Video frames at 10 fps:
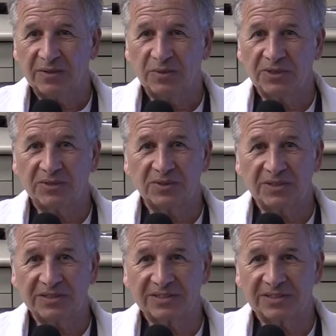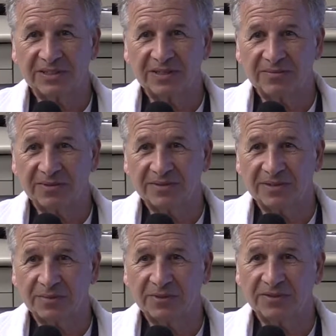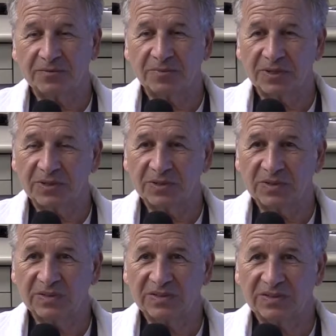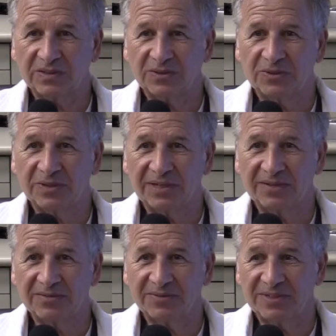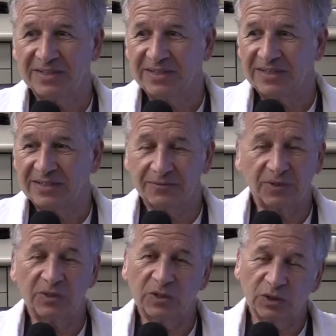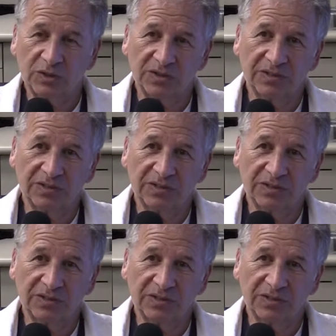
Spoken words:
We treat a number of different patients who have different conditions.